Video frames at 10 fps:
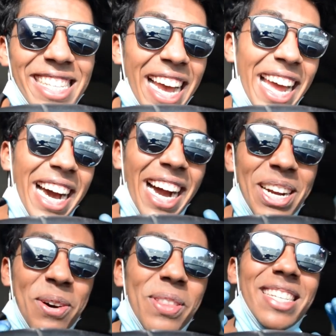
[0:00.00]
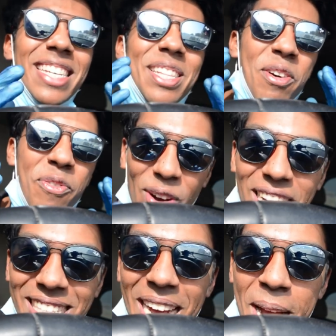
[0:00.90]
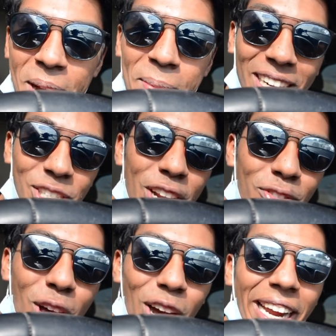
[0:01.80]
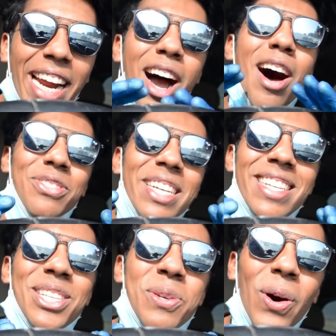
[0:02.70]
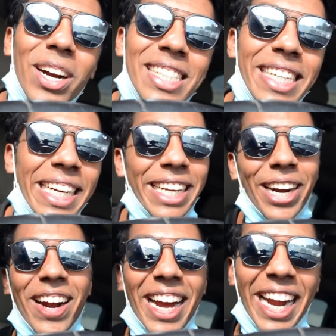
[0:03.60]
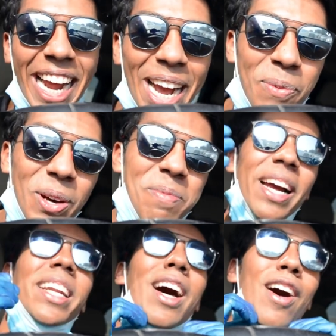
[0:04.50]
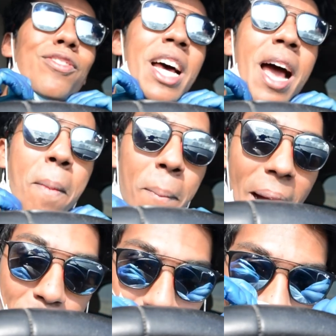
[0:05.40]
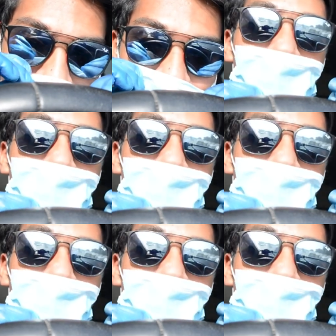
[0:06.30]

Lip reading: And I know this is the first time I'm actually vlogging after this quarantine. Here I am with my gloves, my mask.